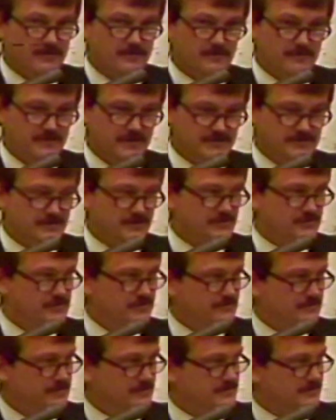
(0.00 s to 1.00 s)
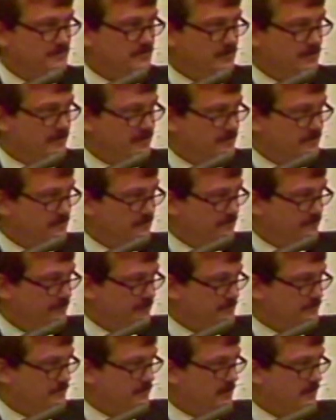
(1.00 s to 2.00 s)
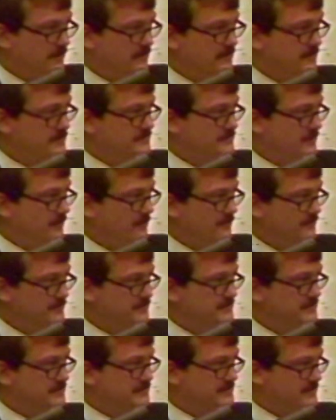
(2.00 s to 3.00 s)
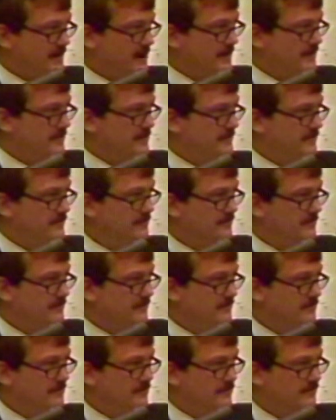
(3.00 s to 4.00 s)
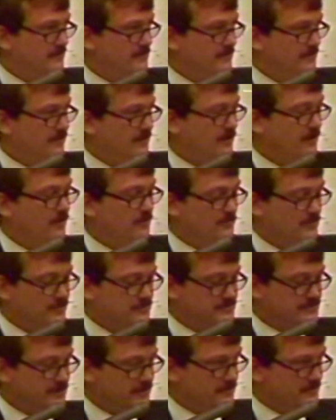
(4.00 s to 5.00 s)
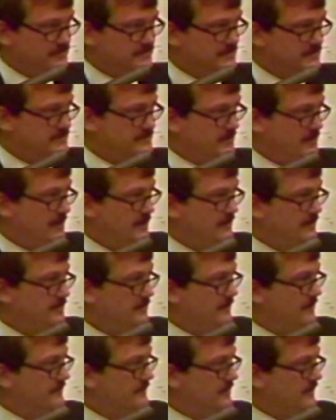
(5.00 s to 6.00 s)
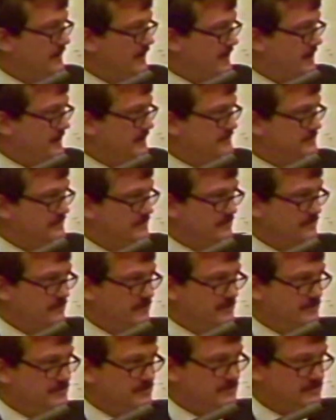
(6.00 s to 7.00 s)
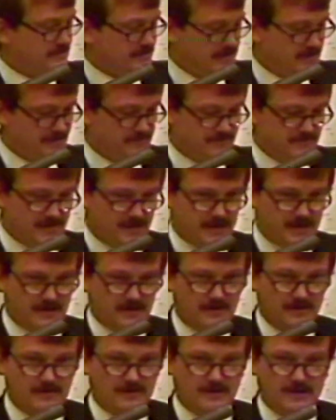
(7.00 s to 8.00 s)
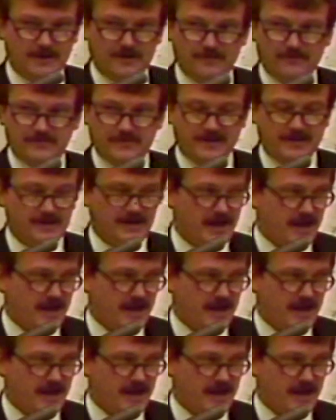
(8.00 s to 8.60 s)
this issue is a political football, and it's always decided, almost always decided, on the last legislative day. And I don't think it